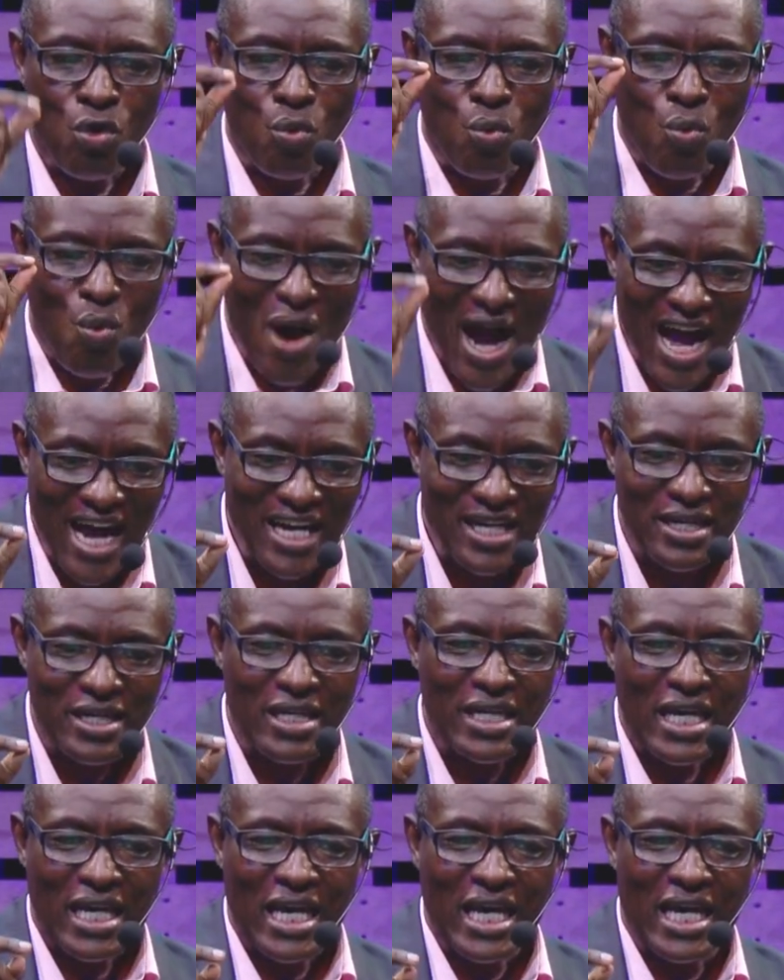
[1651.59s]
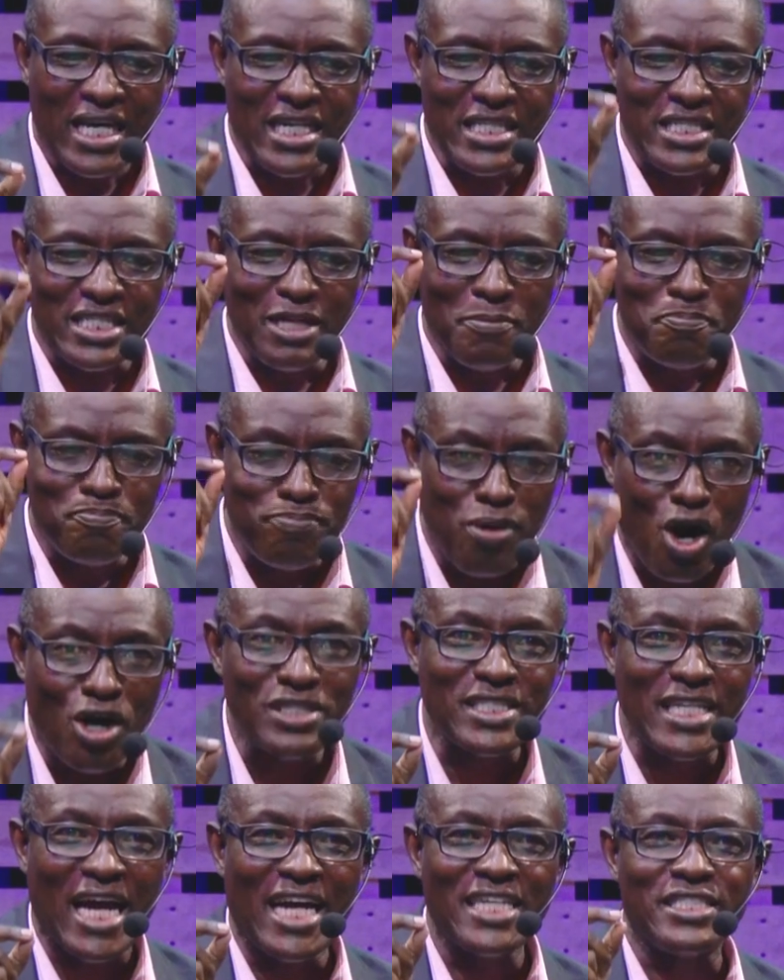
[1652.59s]
One, it is
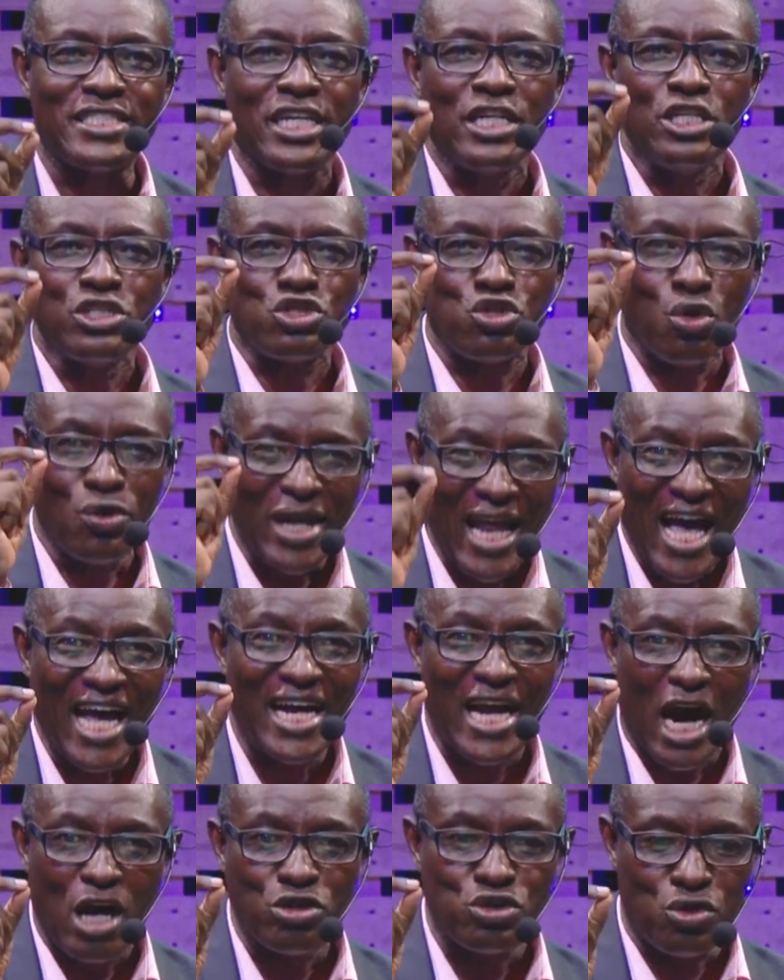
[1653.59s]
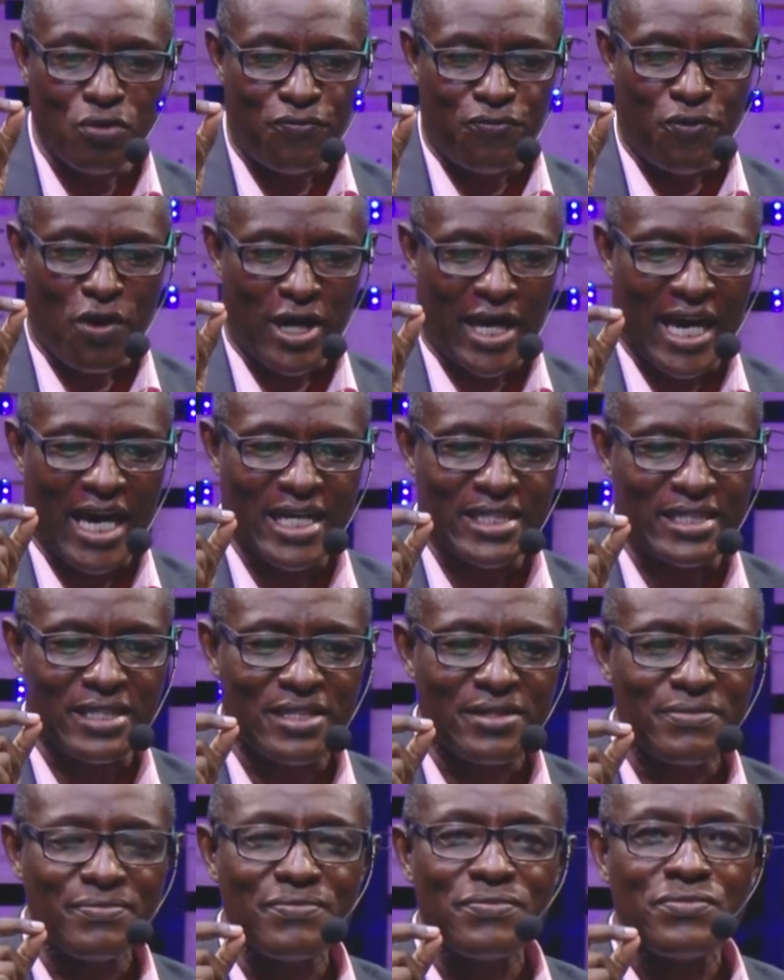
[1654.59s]
important to learn how to forget.